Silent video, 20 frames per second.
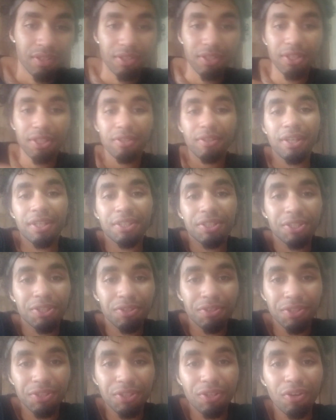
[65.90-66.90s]
Jesus Christ is the
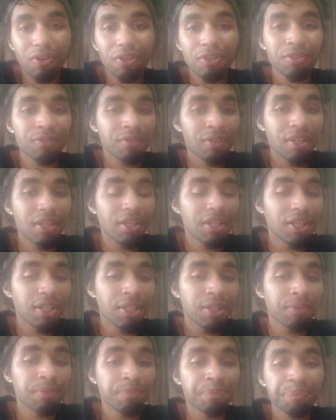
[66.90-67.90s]
Son of God,
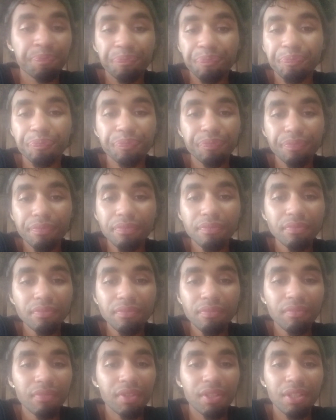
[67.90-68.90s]
and
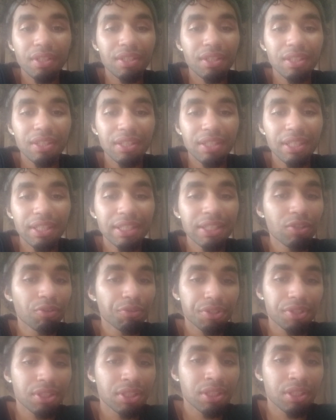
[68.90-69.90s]
he did
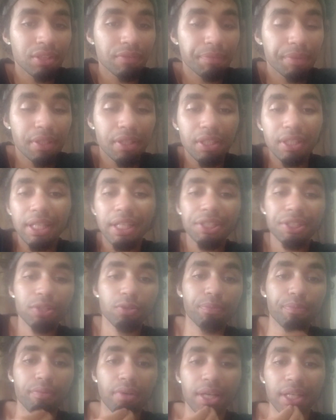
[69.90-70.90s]
those things, and they
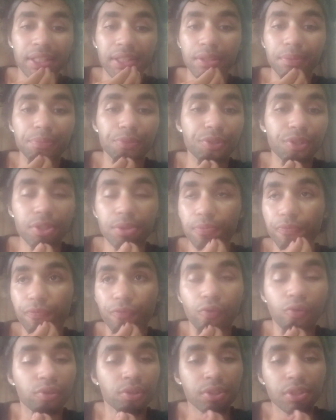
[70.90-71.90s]
still blind him, judge him
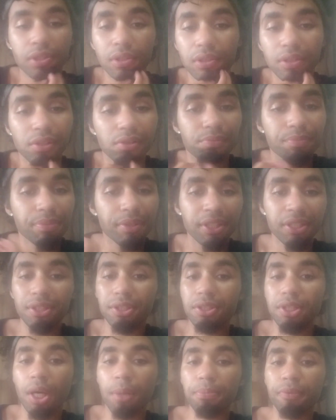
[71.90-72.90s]
for it. But they
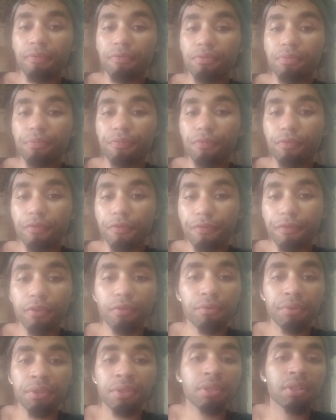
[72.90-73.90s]
didn't stop him from
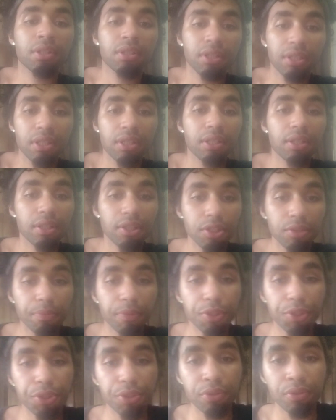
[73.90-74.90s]
fulfilling his
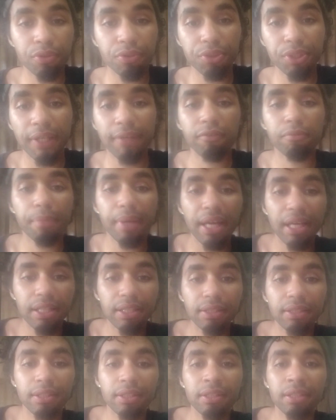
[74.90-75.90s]
mission to save
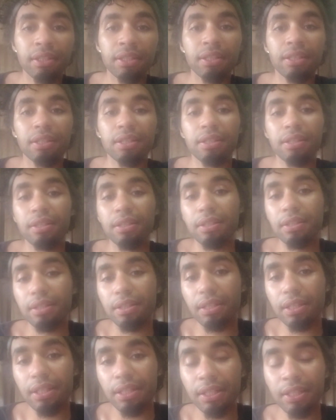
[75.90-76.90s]
humanity
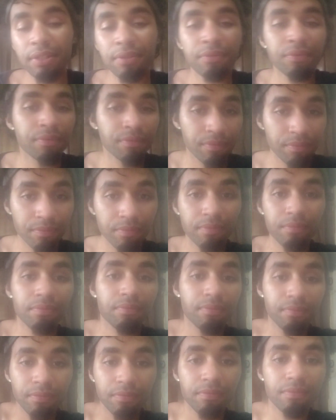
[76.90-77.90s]
and
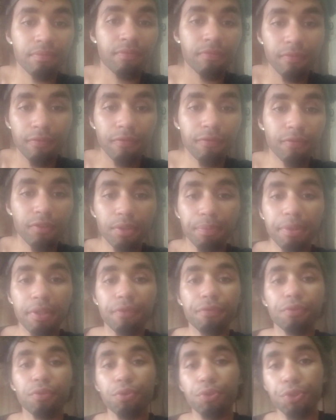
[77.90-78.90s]
for the
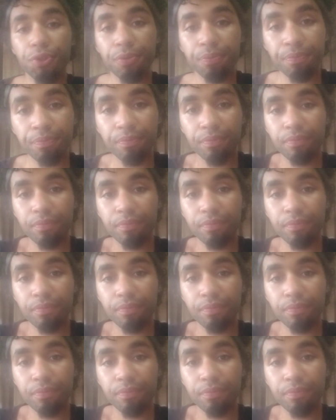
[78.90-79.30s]
better future.